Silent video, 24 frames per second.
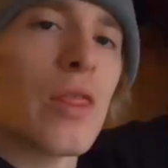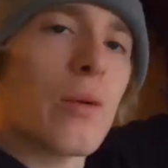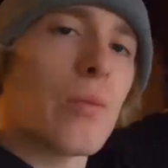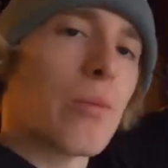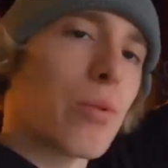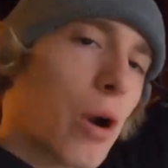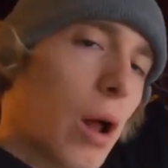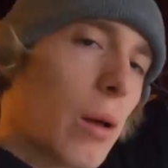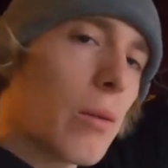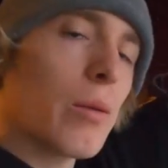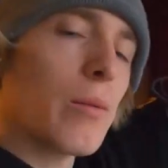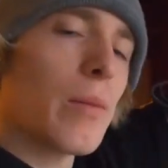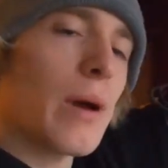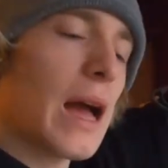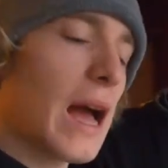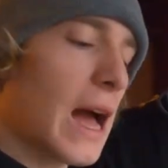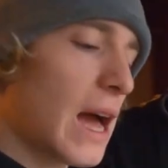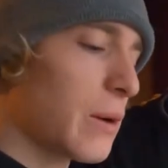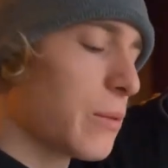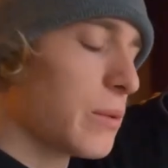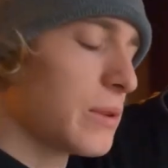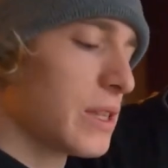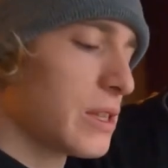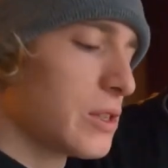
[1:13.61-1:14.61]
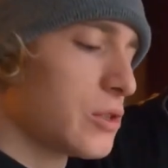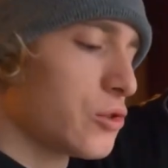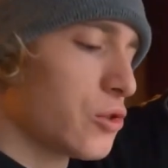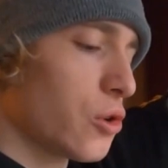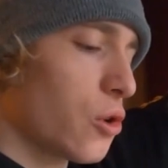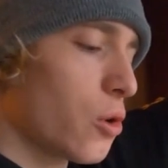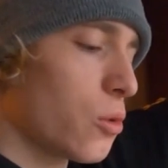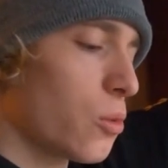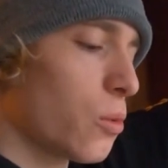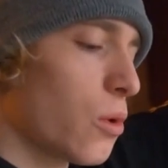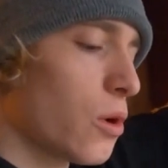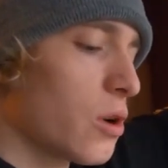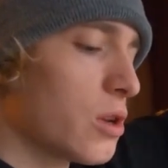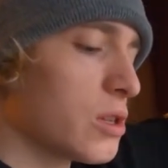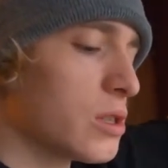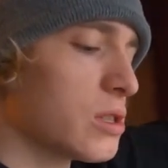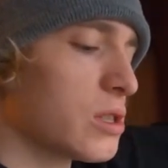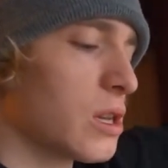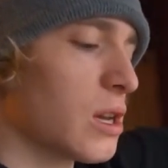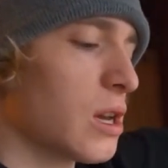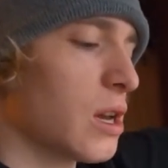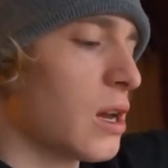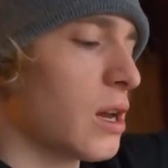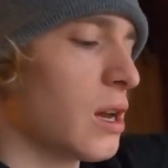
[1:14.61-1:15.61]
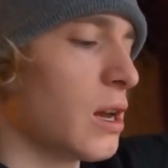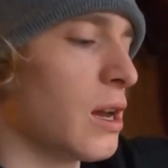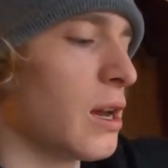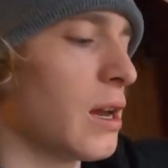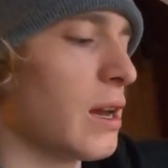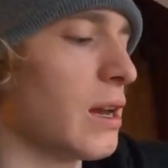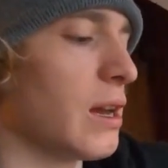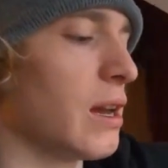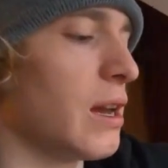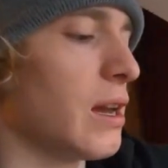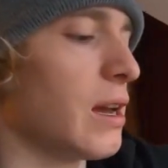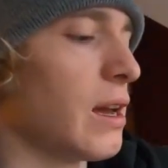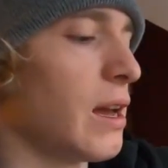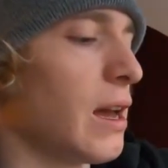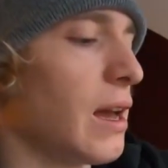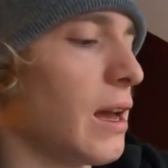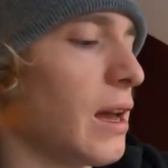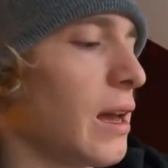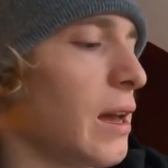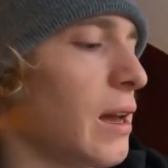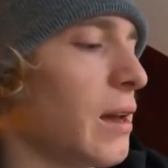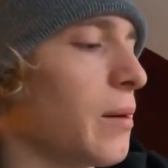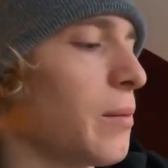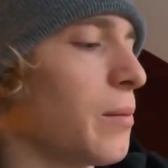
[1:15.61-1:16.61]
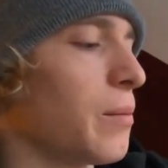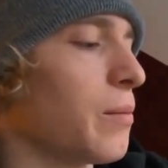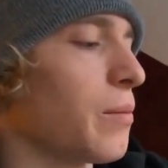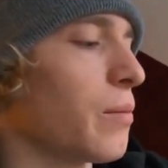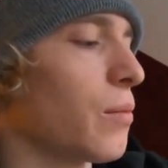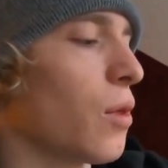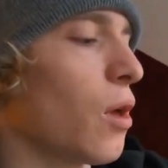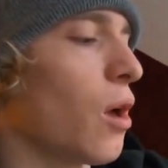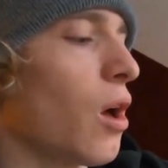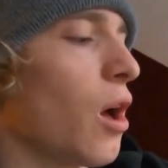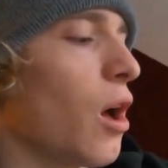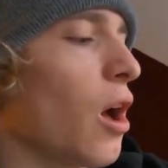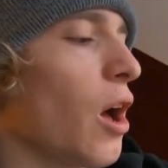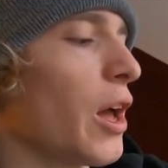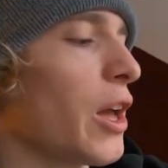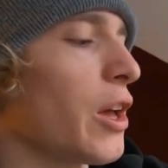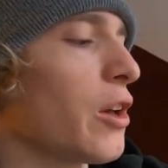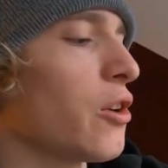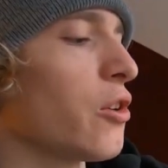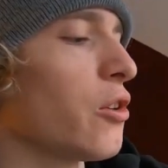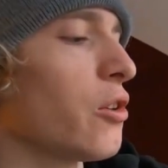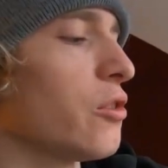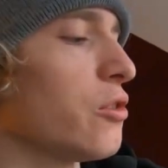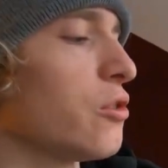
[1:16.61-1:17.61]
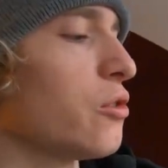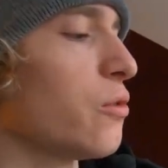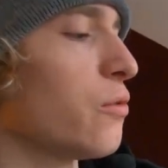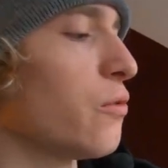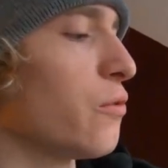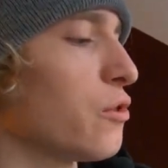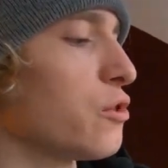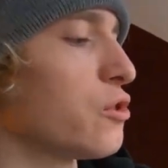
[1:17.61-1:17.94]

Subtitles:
The problem I had with this drone was, I couldn't